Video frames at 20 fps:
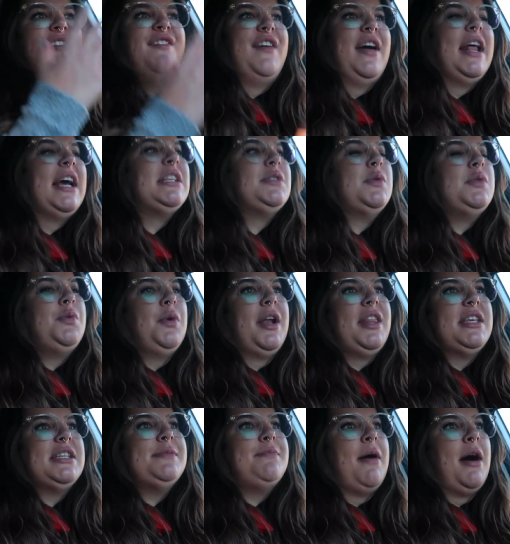FedEx was one
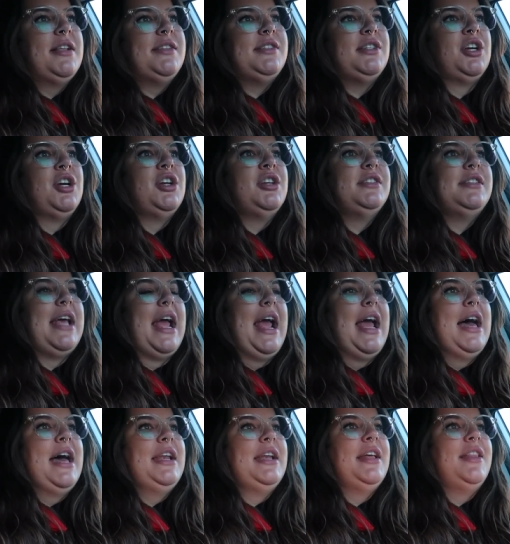of the sponsors
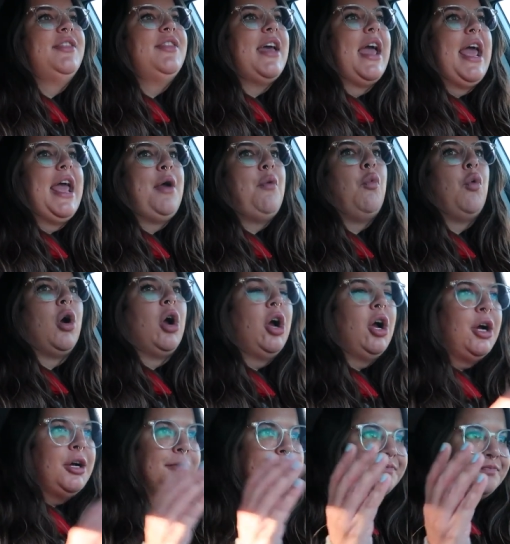and they
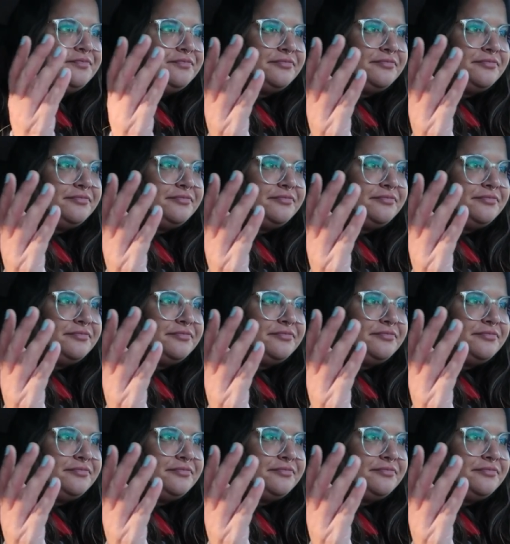were